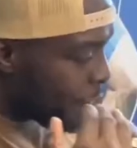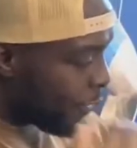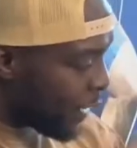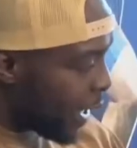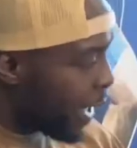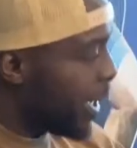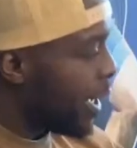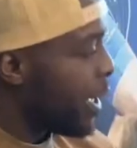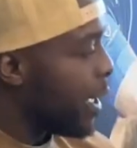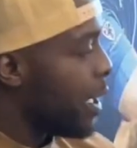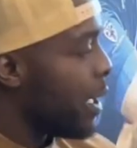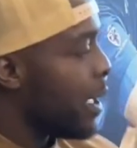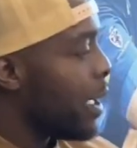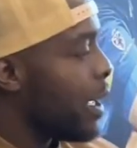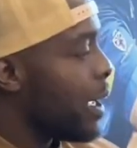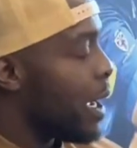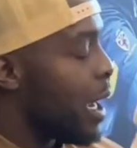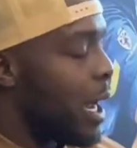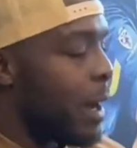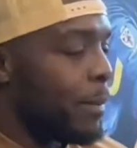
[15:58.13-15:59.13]
fit,
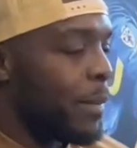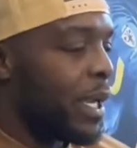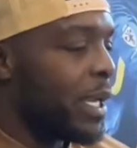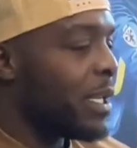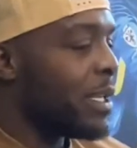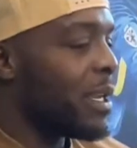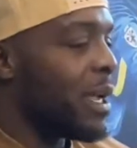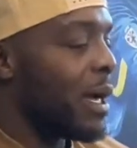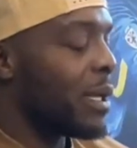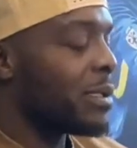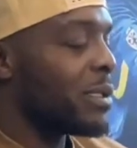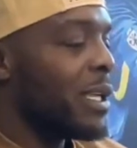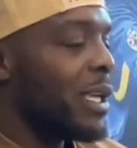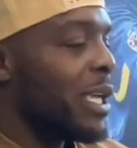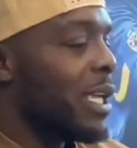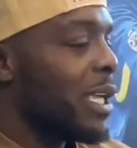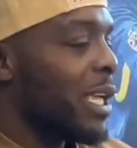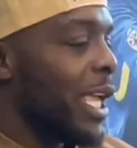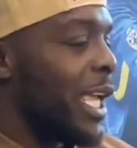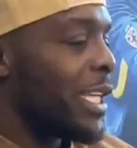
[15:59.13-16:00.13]
I mean,
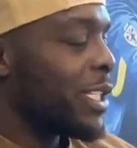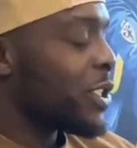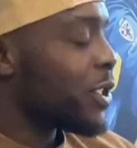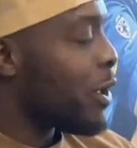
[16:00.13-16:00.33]
it